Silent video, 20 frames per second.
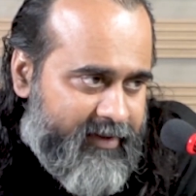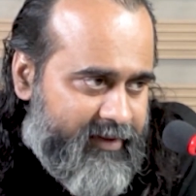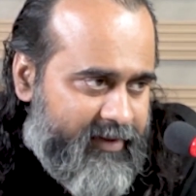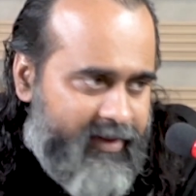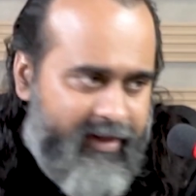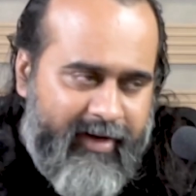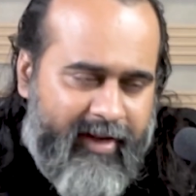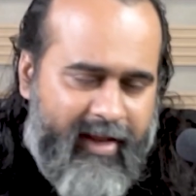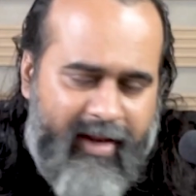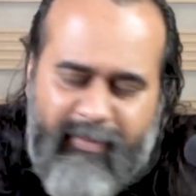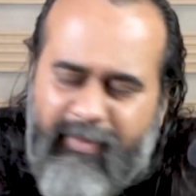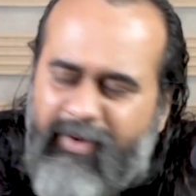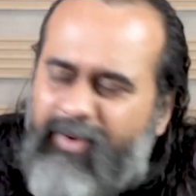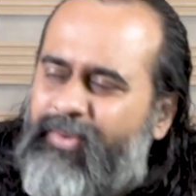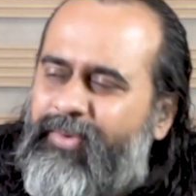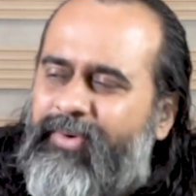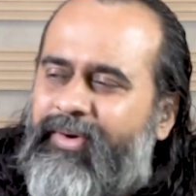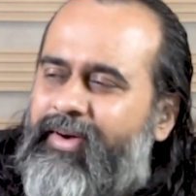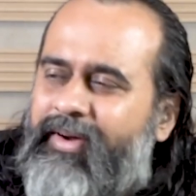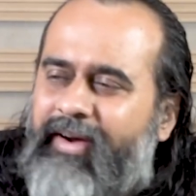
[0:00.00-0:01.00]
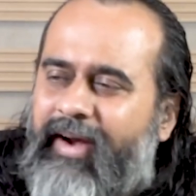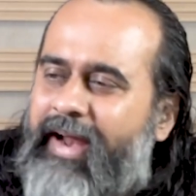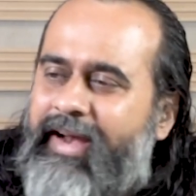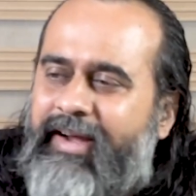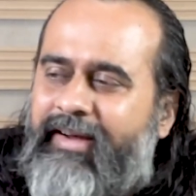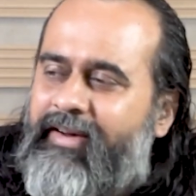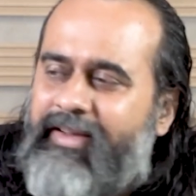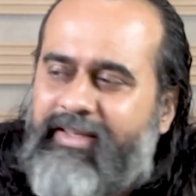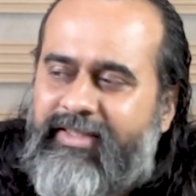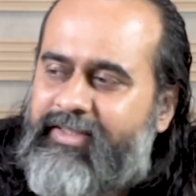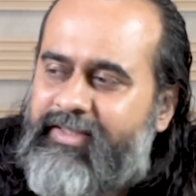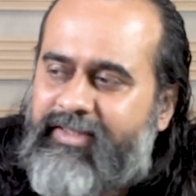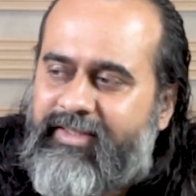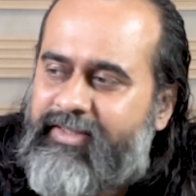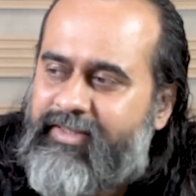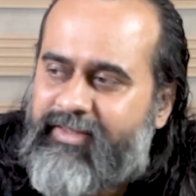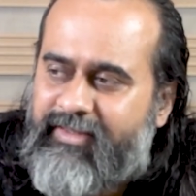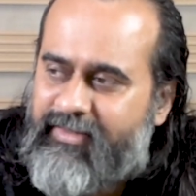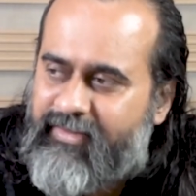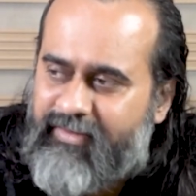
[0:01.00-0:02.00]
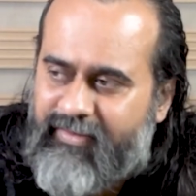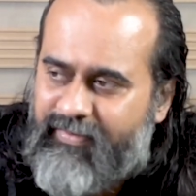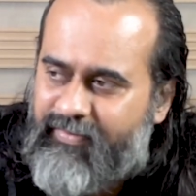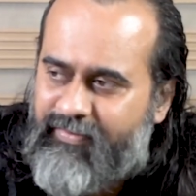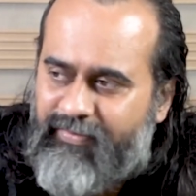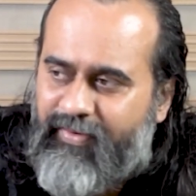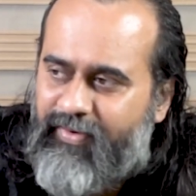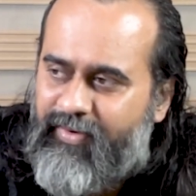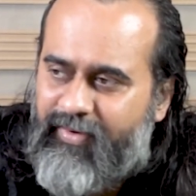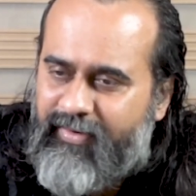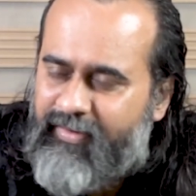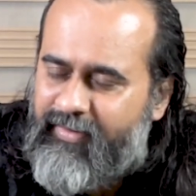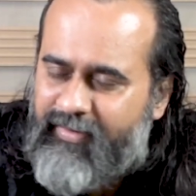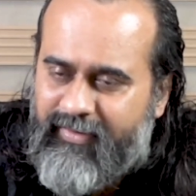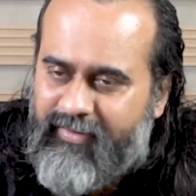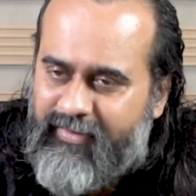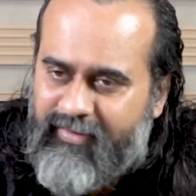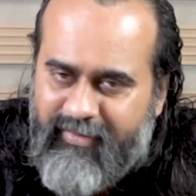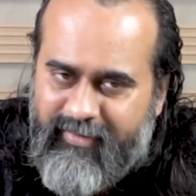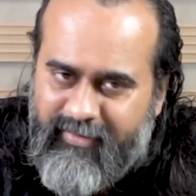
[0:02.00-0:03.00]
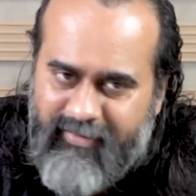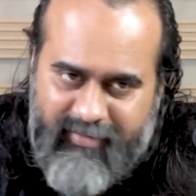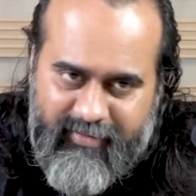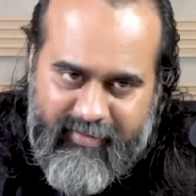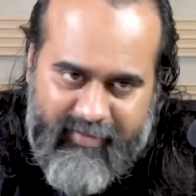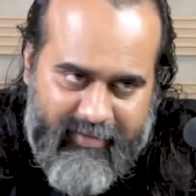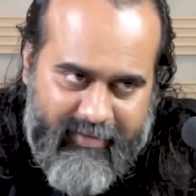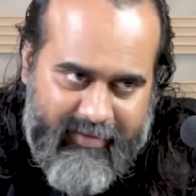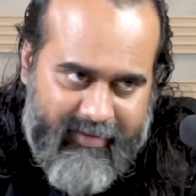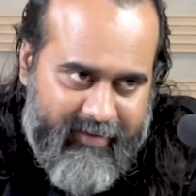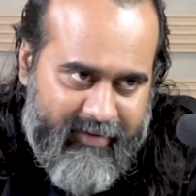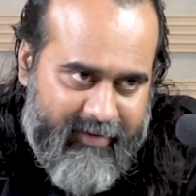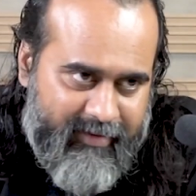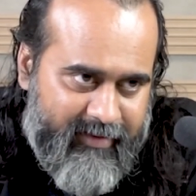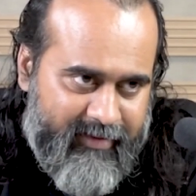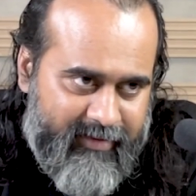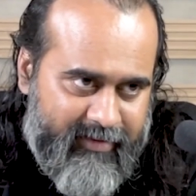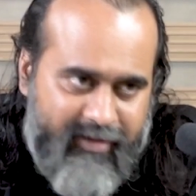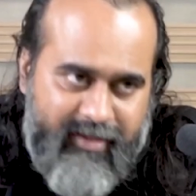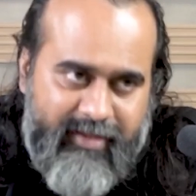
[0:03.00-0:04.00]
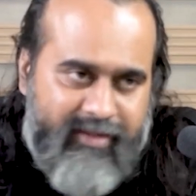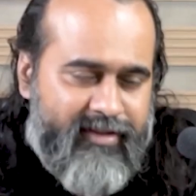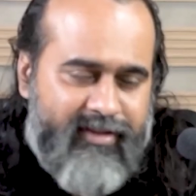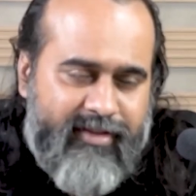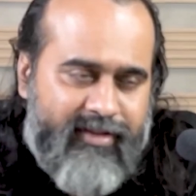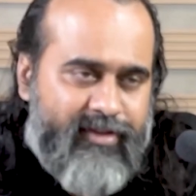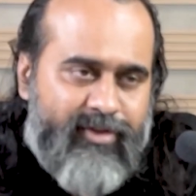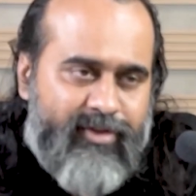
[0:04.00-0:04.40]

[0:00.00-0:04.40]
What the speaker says: there can be no right reason for these